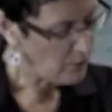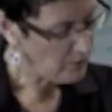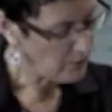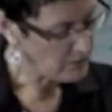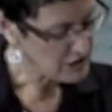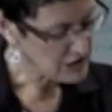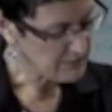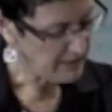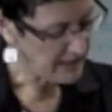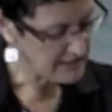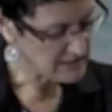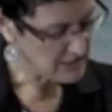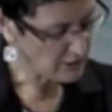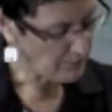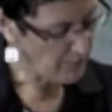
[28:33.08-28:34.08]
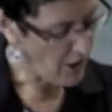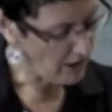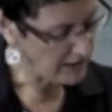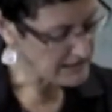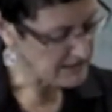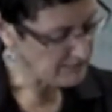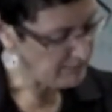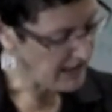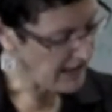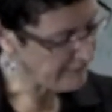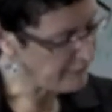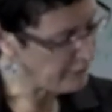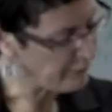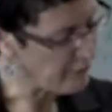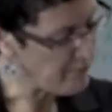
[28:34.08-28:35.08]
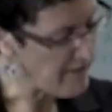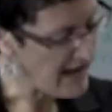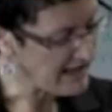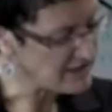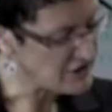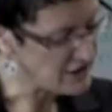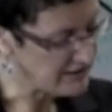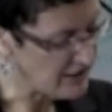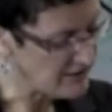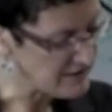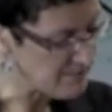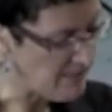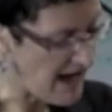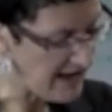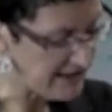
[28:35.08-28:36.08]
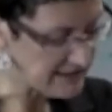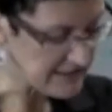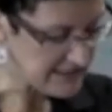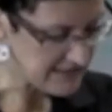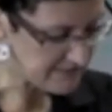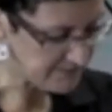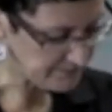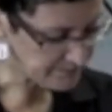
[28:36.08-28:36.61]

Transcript: which depends on a policy platform for managing those matters.